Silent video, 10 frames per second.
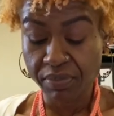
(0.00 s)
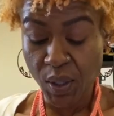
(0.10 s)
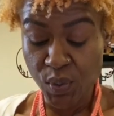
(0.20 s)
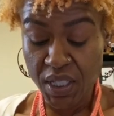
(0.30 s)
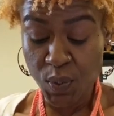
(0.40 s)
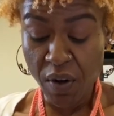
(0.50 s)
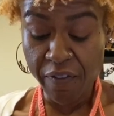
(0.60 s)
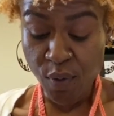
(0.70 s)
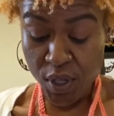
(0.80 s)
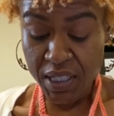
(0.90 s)
Since we're
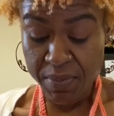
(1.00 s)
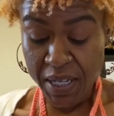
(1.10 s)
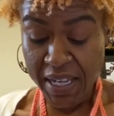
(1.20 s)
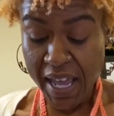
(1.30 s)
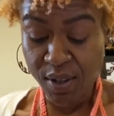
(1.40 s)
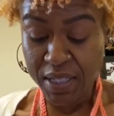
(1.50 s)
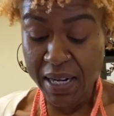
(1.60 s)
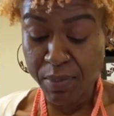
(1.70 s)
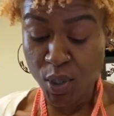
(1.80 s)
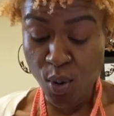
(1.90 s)
forced to be in the house and
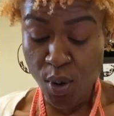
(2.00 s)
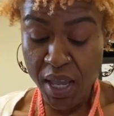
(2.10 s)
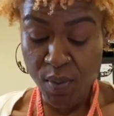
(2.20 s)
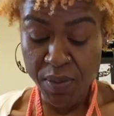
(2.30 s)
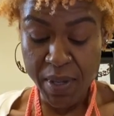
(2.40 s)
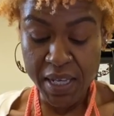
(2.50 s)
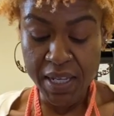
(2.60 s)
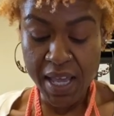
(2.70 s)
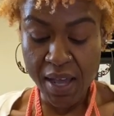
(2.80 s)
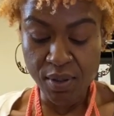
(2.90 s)
I'm so okay with being
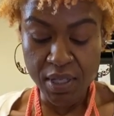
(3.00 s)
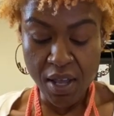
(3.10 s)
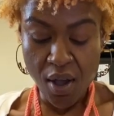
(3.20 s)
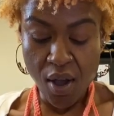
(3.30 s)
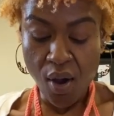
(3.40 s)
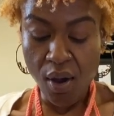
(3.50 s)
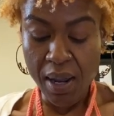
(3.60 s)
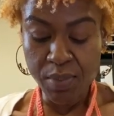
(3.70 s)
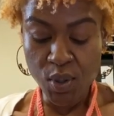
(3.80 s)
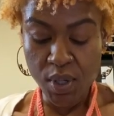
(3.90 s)
in the house, all
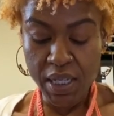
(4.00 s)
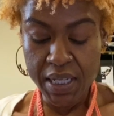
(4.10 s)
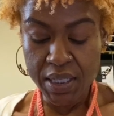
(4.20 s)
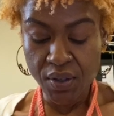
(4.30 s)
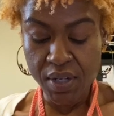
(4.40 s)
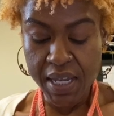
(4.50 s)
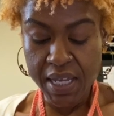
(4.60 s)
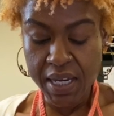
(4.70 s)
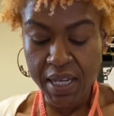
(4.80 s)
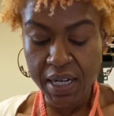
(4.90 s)
I'm doing is
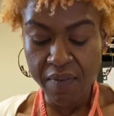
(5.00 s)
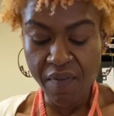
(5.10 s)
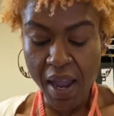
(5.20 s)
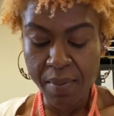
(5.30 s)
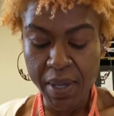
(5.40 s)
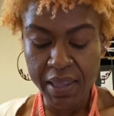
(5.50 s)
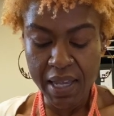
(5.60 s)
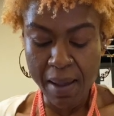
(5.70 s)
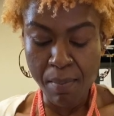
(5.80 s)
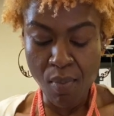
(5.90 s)
creating an environment
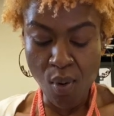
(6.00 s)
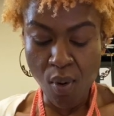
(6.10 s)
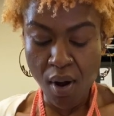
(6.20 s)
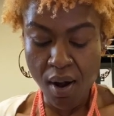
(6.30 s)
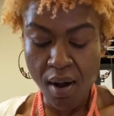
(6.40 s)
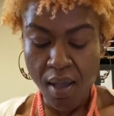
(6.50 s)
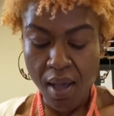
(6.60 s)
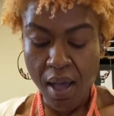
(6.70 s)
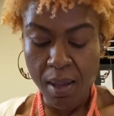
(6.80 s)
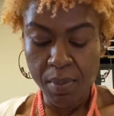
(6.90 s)
that I'm more
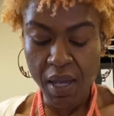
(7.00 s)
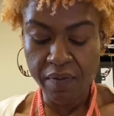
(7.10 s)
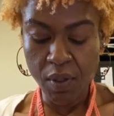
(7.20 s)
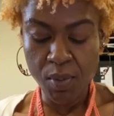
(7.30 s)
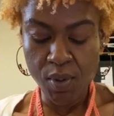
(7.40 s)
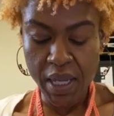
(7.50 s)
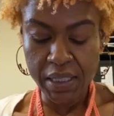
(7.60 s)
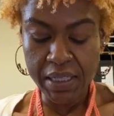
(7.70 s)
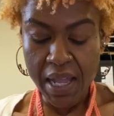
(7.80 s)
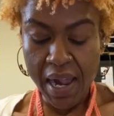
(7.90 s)
comfortable
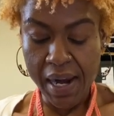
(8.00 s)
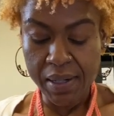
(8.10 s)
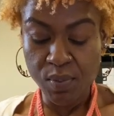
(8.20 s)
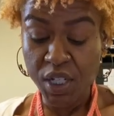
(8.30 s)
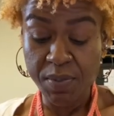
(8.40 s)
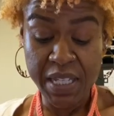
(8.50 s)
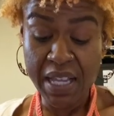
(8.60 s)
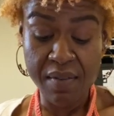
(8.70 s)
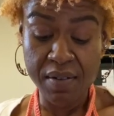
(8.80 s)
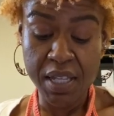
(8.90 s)
in, which means
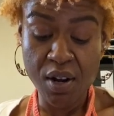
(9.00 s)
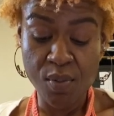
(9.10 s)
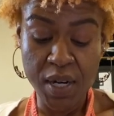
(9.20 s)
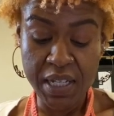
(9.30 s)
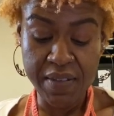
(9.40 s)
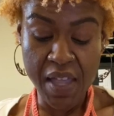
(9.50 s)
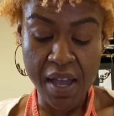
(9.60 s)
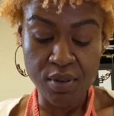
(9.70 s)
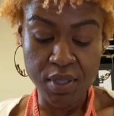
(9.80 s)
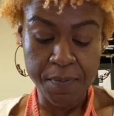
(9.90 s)
I really don't want to leave the
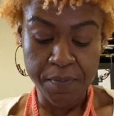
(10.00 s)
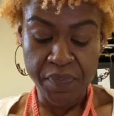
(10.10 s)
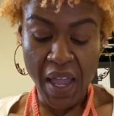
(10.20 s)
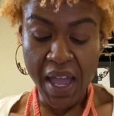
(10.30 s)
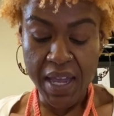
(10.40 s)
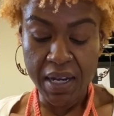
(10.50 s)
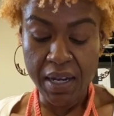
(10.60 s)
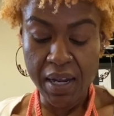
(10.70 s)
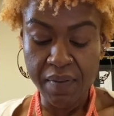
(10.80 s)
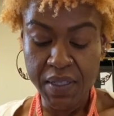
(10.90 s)
house. I'd
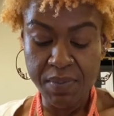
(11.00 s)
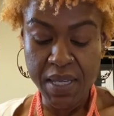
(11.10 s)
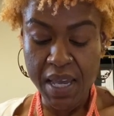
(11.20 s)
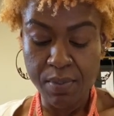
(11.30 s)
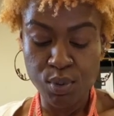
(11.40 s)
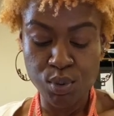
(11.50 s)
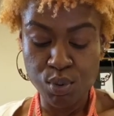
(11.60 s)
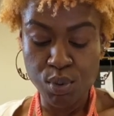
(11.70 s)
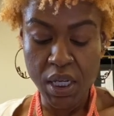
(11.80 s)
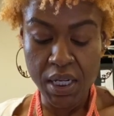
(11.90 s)
love to be able to
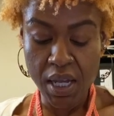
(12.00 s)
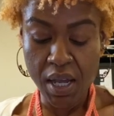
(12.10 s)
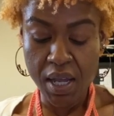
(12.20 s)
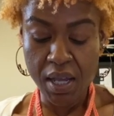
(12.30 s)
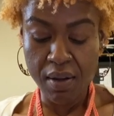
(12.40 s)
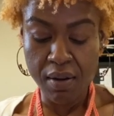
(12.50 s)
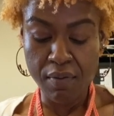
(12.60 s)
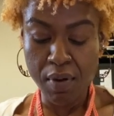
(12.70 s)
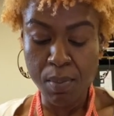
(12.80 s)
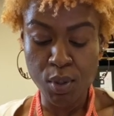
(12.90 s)
get a
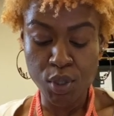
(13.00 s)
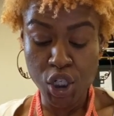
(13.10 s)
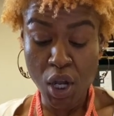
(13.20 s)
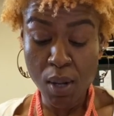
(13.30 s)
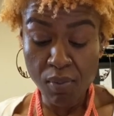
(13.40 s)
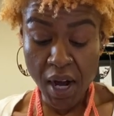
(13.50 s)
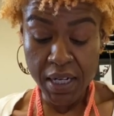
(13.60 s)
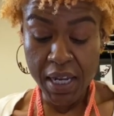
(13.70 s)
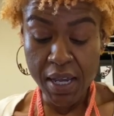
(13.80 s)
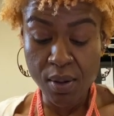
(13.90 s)
remote job right
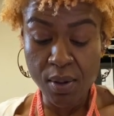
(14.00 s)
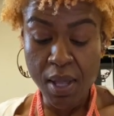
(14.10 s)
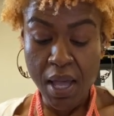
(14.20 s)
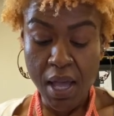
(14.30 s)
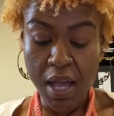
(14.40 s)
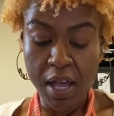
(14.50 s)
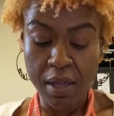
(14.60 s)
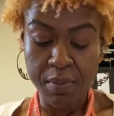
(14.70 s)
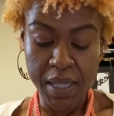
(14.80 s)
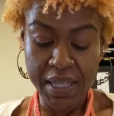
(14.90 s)
now,
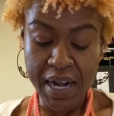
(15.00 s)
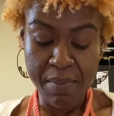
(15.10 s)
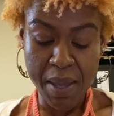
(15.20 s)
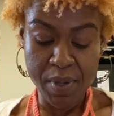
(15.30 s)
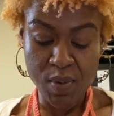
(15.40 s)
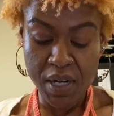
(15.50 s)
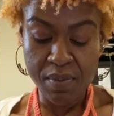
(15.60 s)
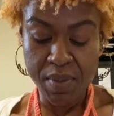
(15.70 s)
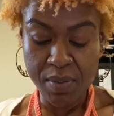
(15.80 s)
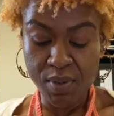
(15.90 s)
and then I might be one of
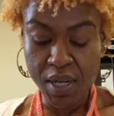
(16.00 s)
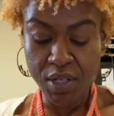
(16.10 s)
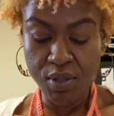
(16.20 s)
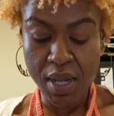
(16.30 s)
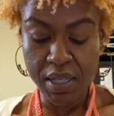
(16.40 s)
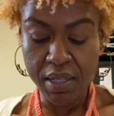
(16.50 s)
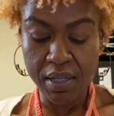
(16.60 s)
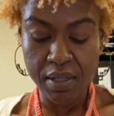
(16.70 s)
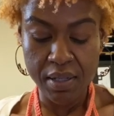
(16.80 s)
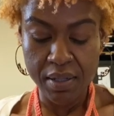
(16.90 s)
them people that you had to
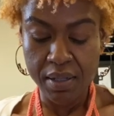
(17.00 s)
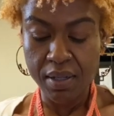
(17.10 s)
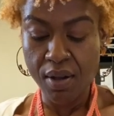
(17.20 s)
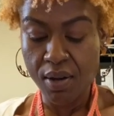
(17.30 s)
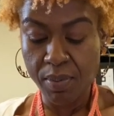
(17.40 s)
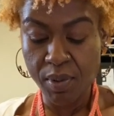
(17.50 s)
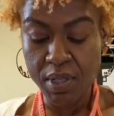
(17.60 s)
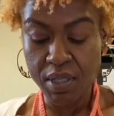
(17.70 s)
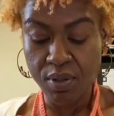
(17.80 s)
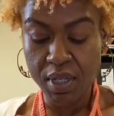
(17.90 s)
call the
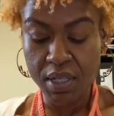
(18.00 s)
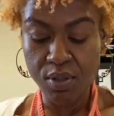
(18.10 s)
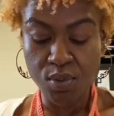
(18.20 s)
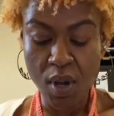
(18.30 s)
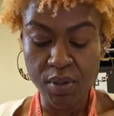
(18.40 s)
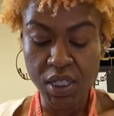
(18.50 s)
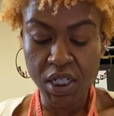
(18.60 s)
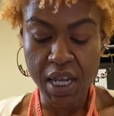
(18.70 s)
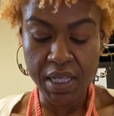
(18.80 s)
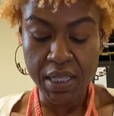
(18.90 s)
police on and do wellness
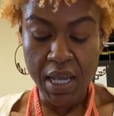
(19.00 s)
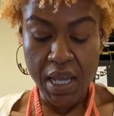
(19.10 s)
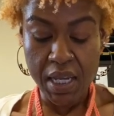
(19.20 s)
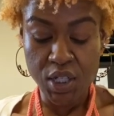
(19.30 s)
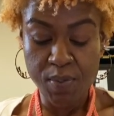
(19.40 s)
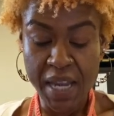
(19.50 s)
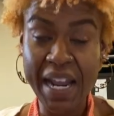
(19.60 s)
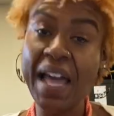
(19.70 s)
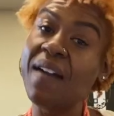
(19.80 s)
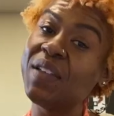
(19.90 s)
checks because you might
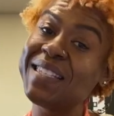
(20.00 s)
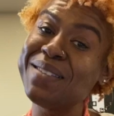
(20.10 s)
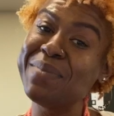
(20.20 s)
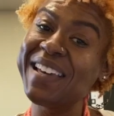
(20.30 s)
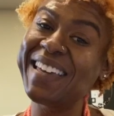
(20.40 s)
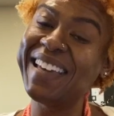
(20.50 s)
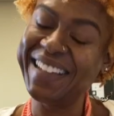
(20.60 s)
not ever see me again.